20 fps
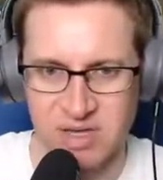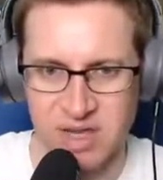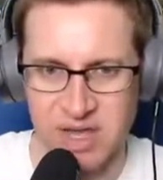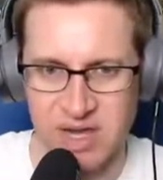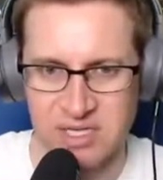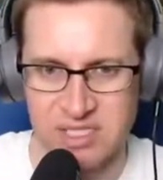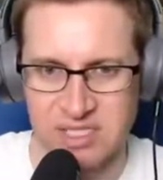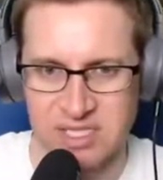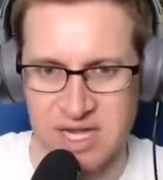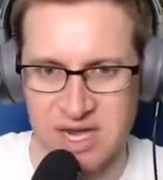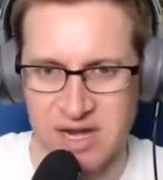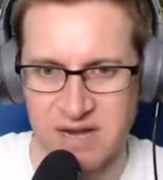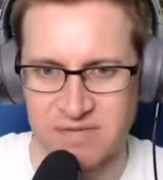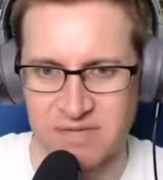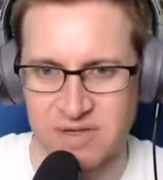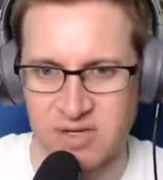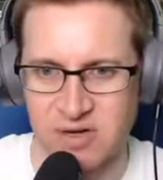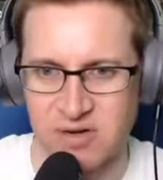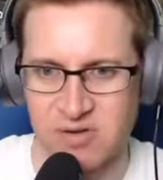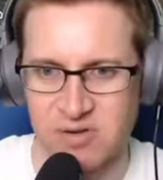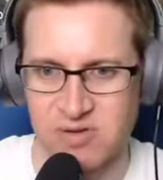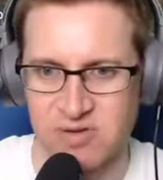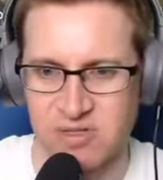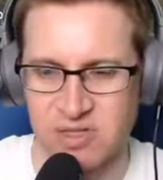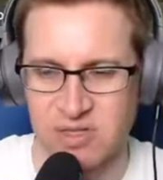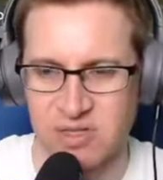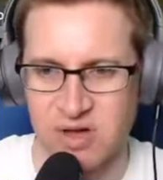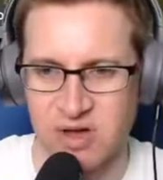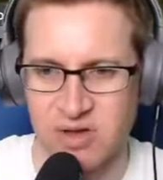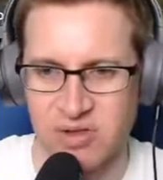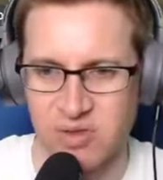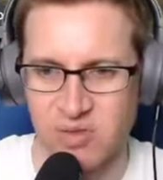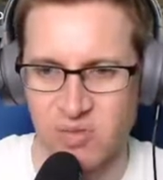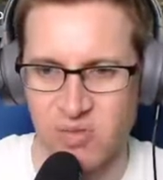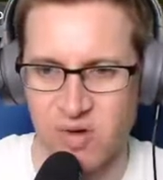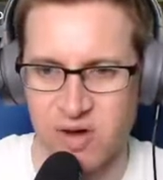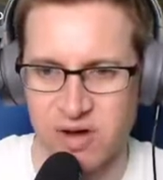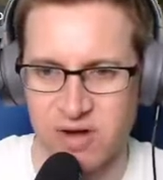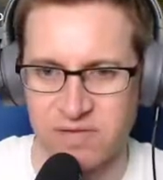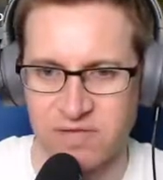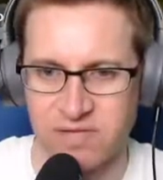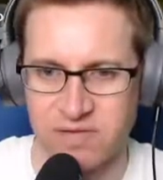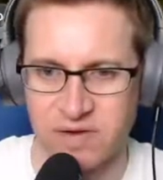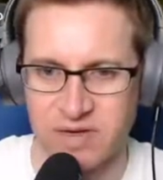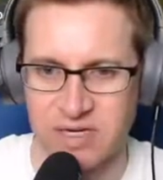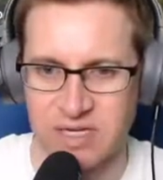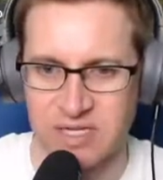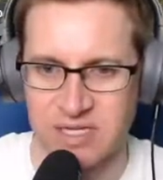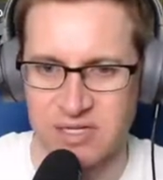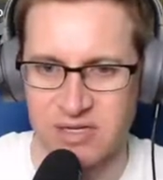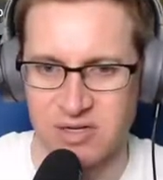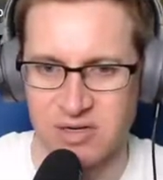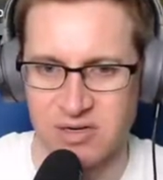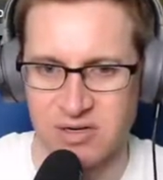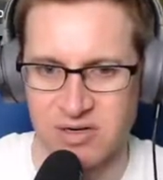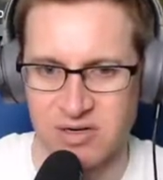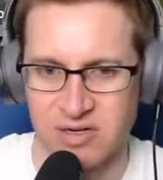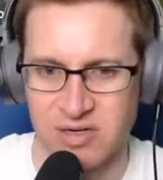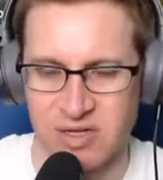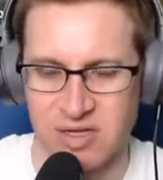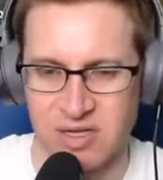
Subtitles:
And it just kind of goes along the waterfront here.